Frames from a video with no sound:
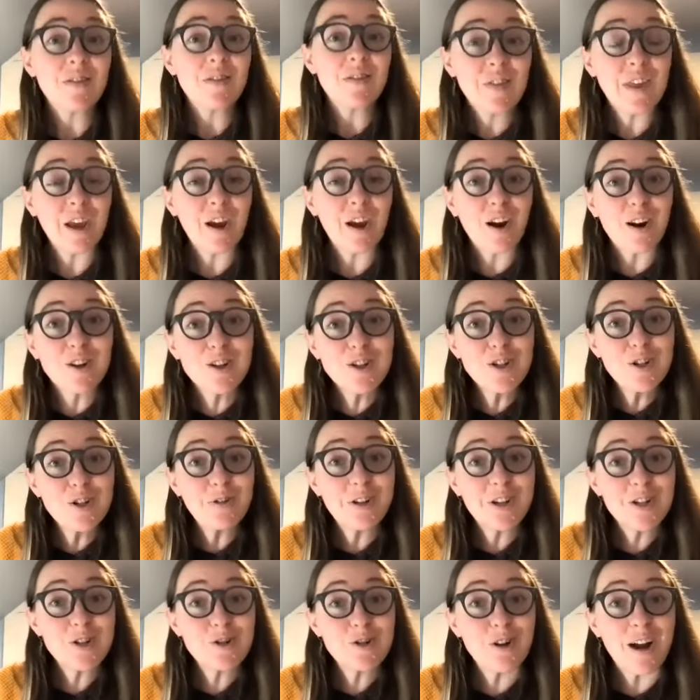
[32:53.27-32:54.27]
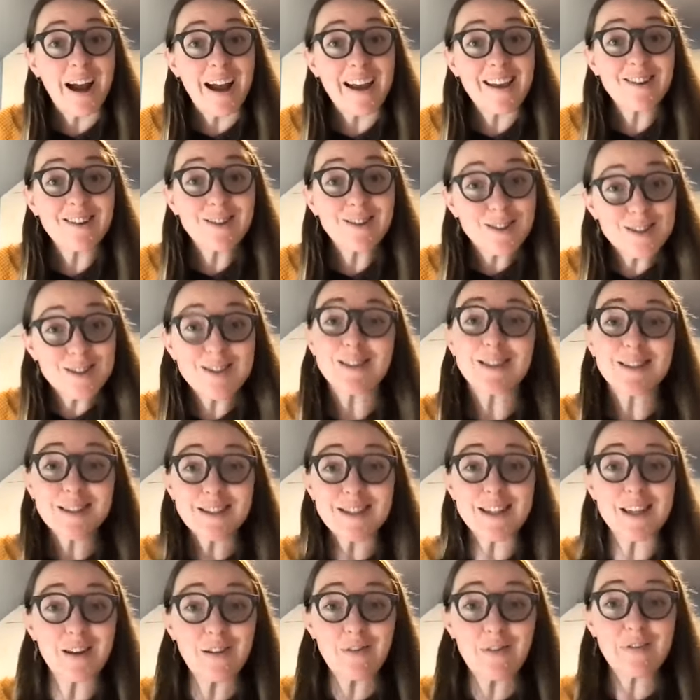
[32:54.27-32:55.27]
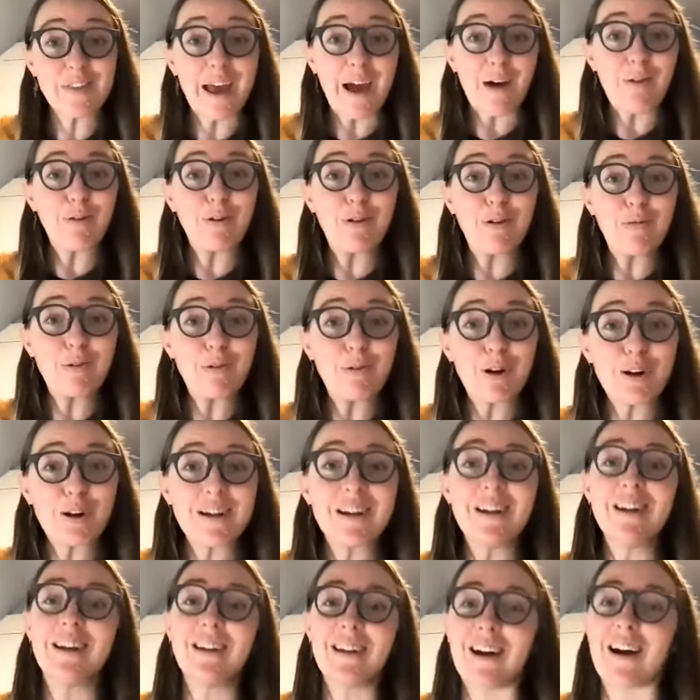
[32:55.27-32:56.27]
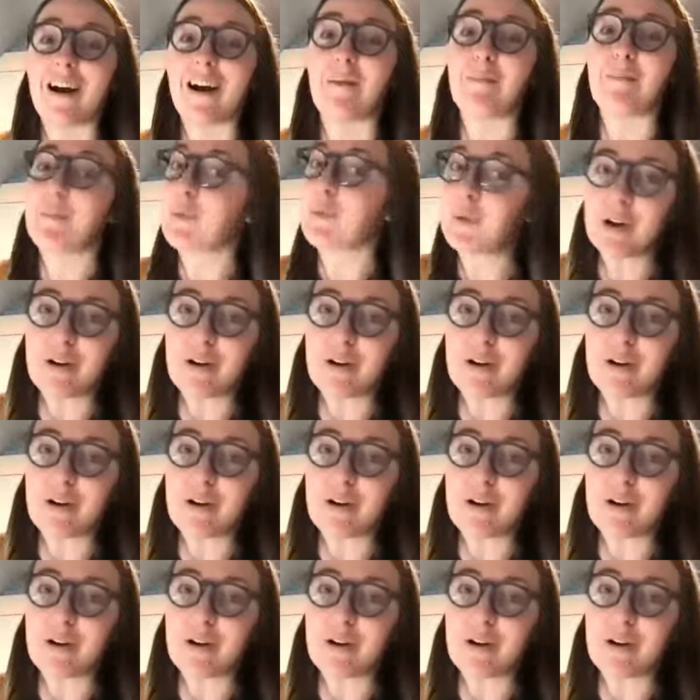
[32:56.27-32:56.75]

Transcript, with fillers: They are doing trials to see if that will work, um, mm. but